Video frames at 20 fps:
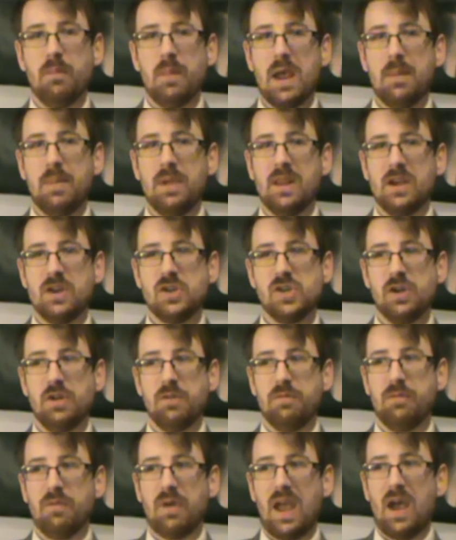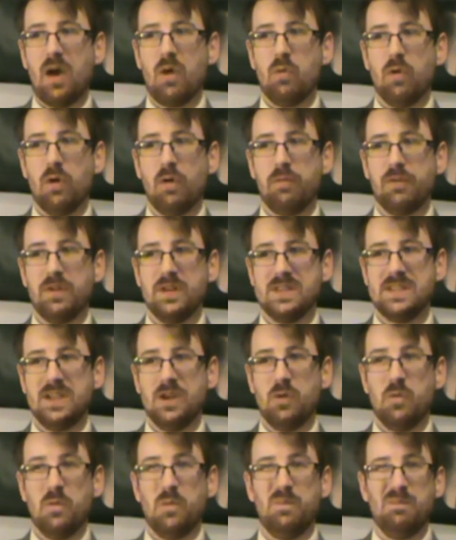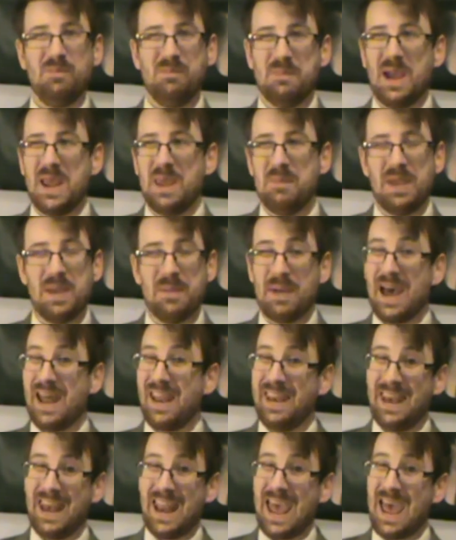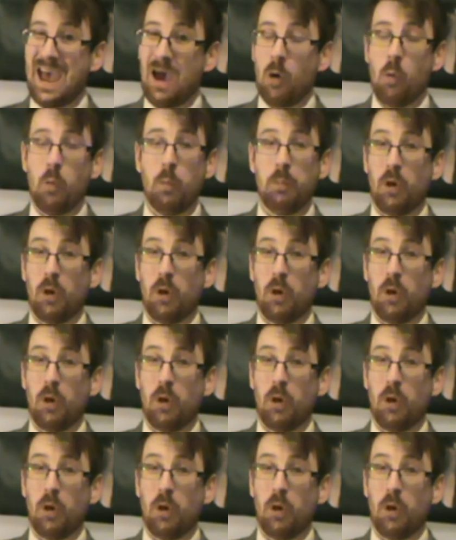Maybe they should have held off until maybe about now,